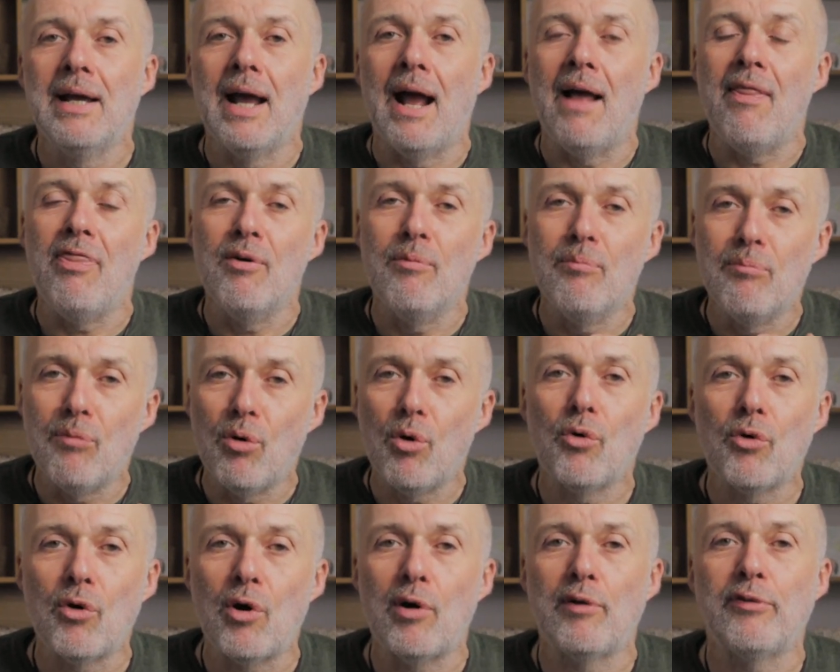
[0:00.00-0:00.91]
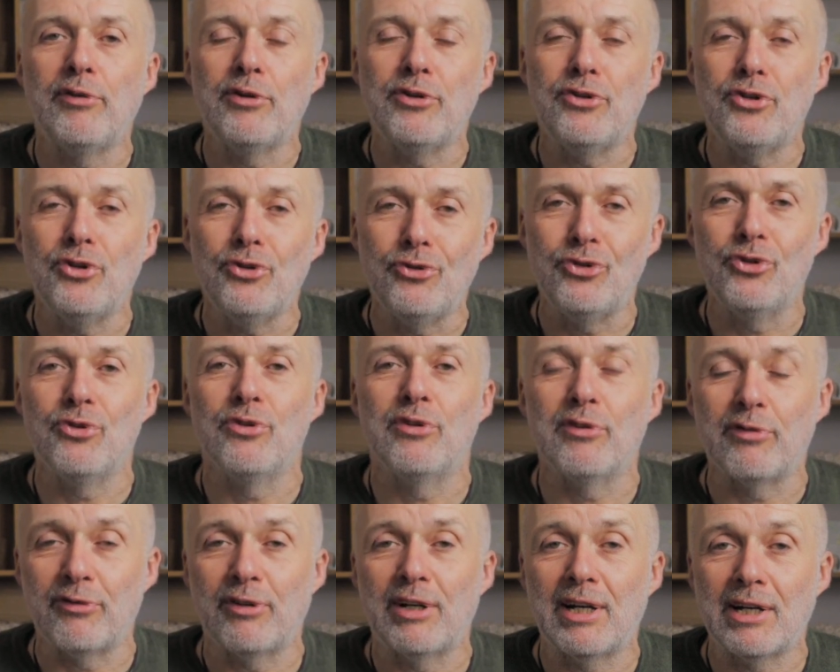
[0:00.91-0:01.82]
And the more often you do
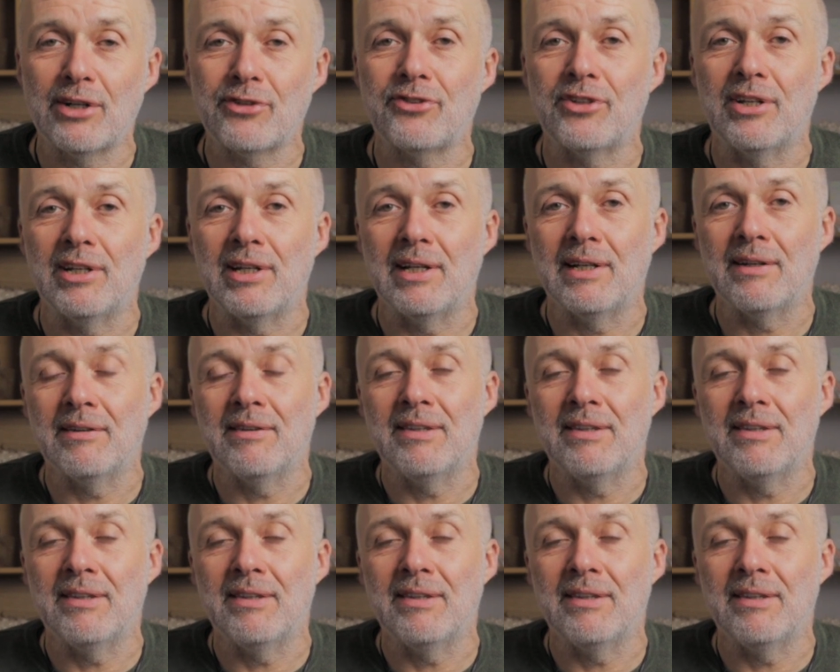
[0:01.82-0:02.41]
the fasting,